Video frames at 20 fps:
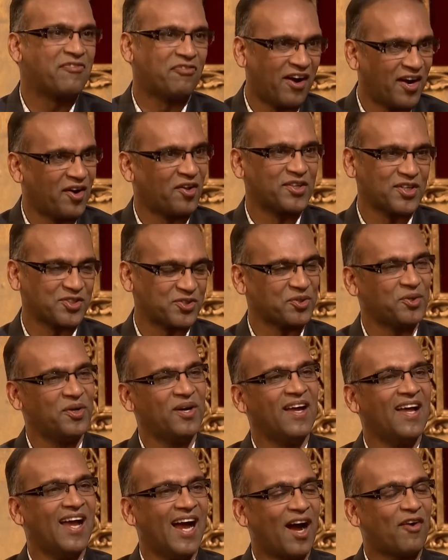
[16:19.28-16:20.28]
fun on the show.
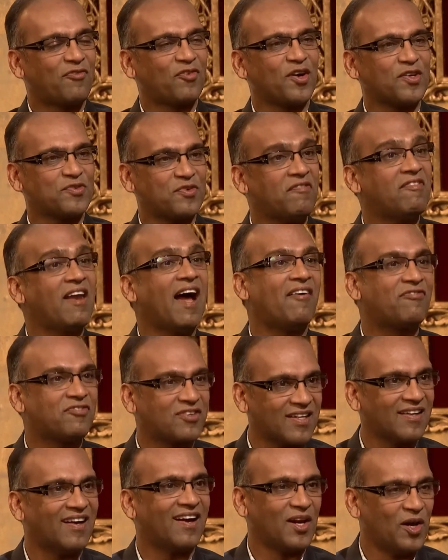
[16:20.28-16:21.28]
Of course, we've
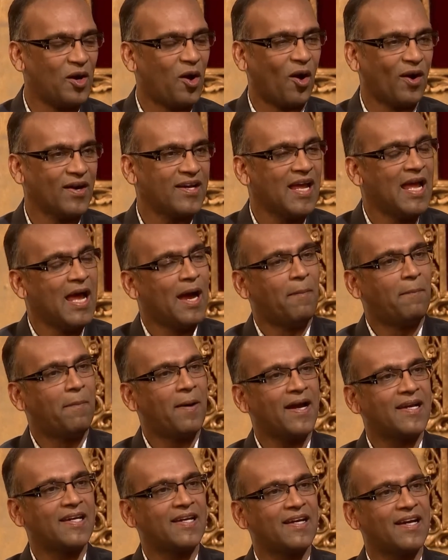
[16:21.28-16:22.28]
laughed a lot,
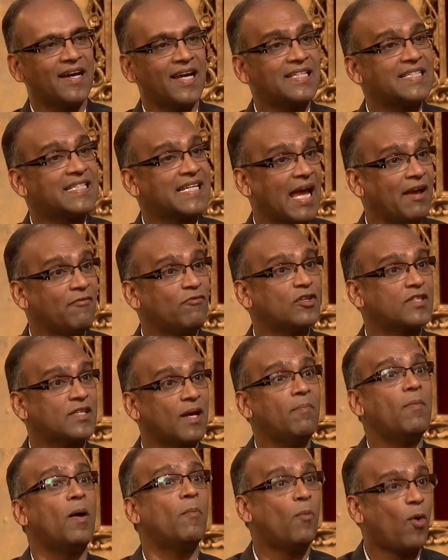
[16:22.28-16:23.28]
but uh, it's time for
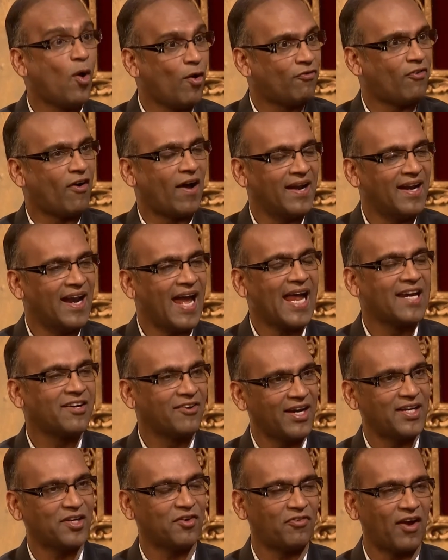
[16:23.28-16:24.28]
some more fun and
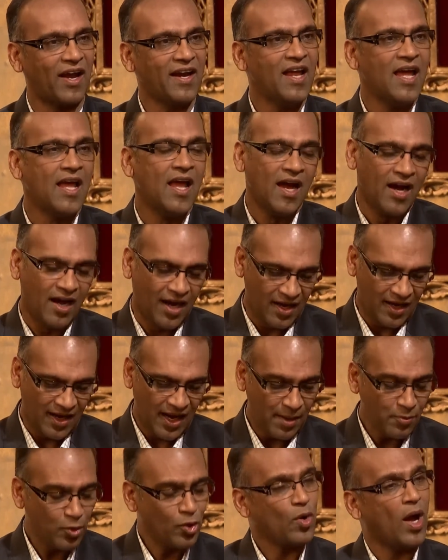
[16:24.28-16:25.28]
greater fun. Uh,
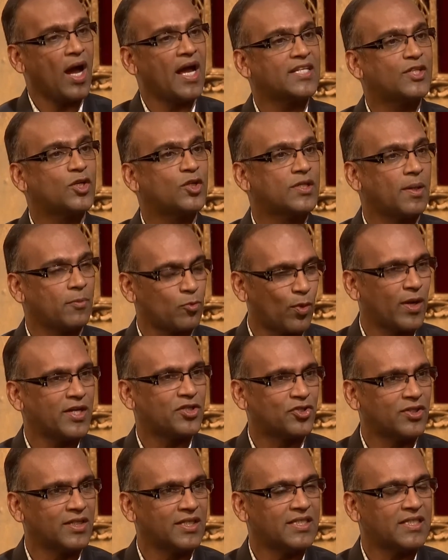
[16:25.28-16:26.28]
I'm going to ask you some
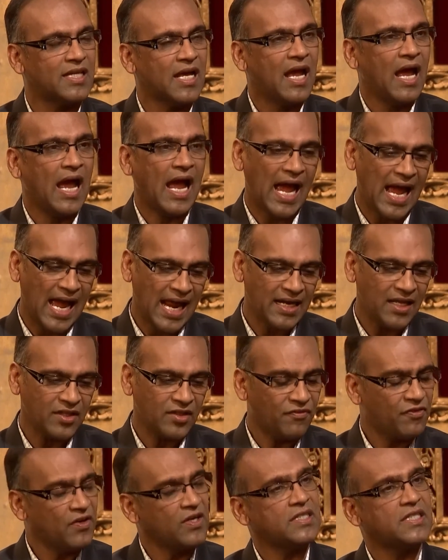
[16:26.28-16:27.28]
questions, and the
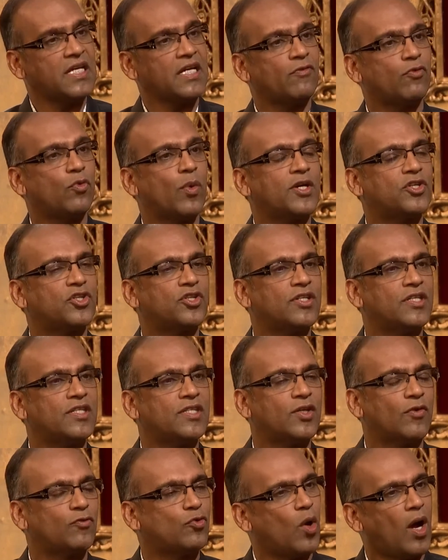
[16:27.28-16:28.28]
first set of questions
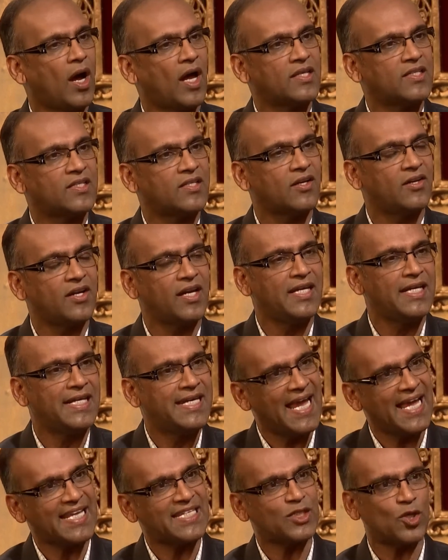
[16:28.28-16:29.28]
you have to answer in
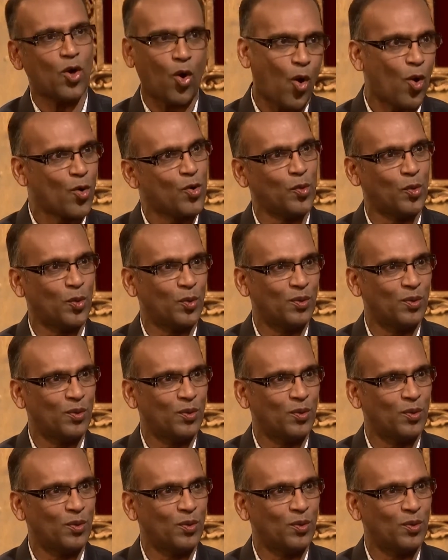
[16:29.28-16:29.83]
yes or no.